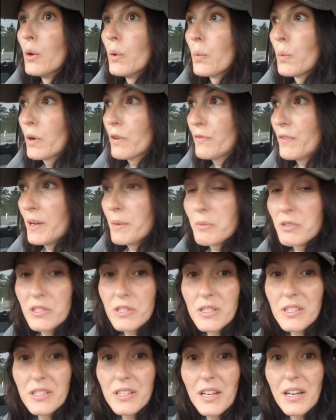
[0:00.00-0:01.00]
where
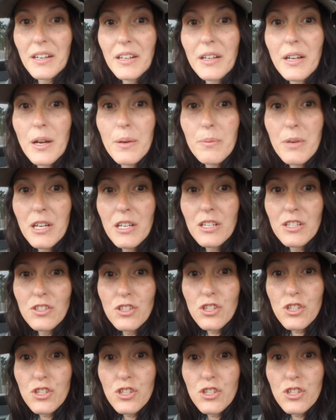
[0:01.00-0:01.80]
families can kind of come in and